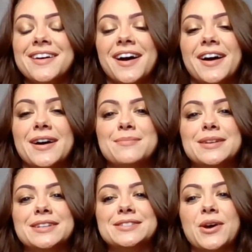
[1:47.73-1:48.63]

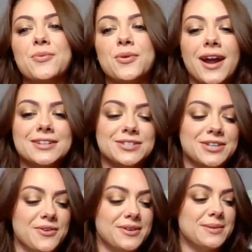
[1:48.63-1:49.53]
Um, so we're
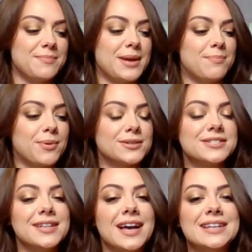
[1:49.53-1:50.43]
actually going to be
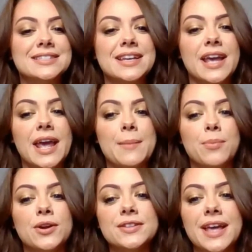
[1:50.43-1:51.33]
personalizing a
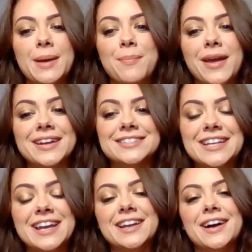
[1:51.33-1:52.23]
birthday
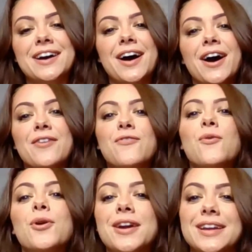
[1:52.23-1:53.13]
bandana uh,
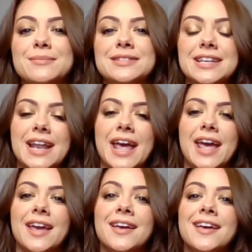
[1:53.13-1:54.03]
for him
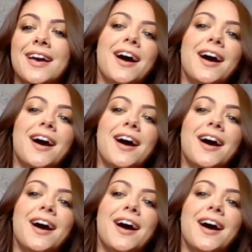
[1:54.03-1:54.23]
today.